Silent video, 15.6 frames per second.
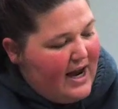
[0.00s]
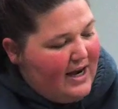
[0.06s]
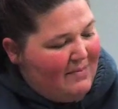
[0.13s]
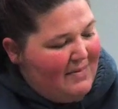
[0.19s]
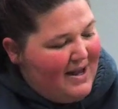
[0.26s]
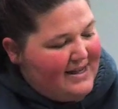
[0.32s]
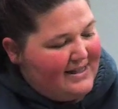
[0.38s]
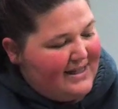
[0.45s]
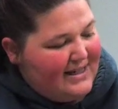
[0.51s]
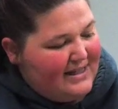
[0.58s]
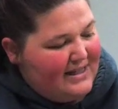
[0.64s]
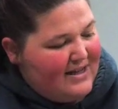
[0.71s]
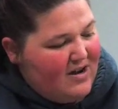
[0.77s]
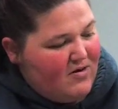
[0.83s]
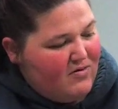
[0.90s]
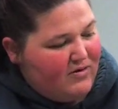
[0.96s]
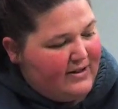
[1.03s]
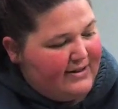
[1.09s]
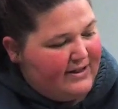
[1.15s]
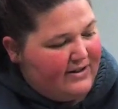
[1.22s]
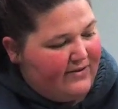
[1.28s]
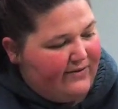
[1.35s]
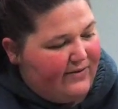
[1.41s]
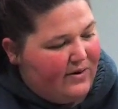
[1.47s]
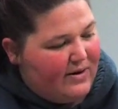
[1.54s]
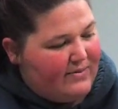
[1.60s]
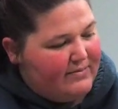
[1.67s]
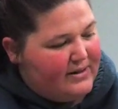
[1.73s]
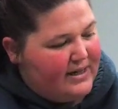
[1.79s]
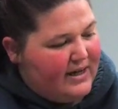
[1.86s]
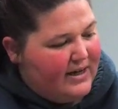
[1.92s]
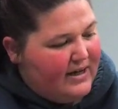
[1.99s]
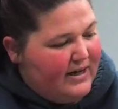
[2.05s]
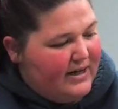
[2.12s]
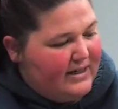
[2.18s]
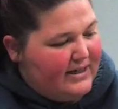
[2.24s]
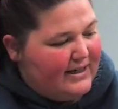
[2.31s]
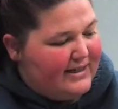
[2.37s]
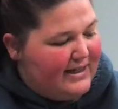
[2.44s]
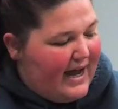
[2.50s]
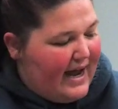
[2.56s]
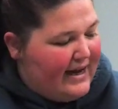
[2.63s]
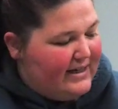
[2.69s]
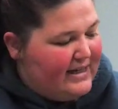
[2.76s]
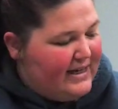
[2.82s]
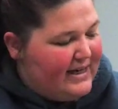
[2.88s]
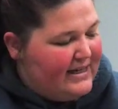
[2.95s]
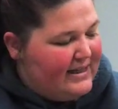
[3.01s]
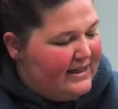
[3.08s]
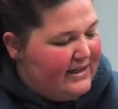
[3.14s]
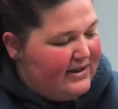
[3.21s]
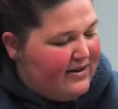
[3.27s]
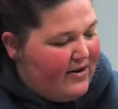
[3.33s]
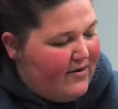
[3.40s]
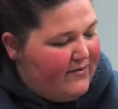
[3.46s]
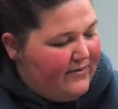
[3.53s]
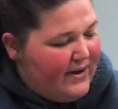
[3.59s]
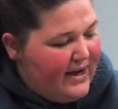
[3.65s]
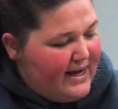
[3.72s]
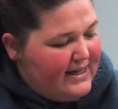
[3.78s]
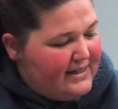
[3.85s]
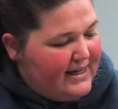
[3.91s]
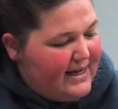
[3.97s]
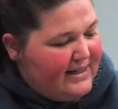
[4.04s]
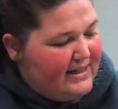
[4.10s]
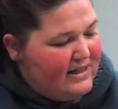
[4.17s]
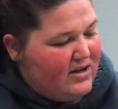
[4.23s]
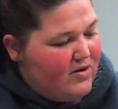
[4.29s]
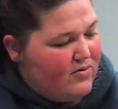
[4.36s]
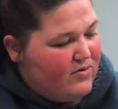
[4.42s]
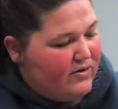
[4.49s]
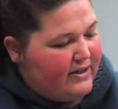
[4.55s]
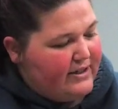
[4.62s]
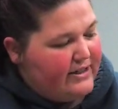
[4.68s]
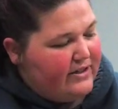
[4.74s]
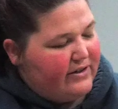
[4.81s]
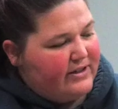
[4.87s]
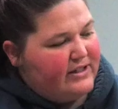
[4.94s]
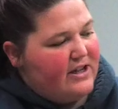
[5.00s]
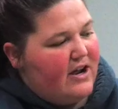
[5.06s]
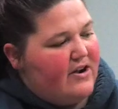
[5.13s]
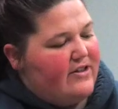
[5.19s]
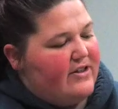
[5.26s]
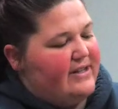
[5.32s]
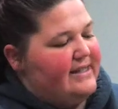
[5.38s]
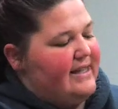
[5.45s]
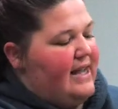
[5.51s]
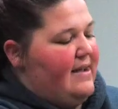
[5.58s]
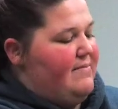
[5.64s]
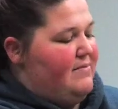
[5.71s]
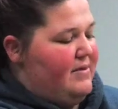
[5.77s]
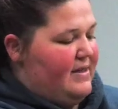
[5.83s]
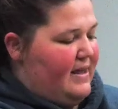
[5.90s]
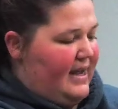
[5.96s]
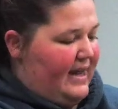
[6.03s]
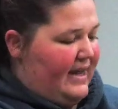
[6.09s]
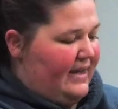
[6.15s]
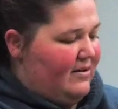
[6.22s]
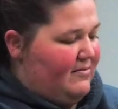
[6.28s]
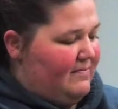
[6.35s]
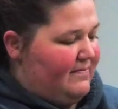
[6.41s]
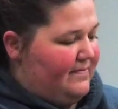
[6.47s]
an amazing snow crystal forms. To scientists, snowflakes and snow crystals are the same thing.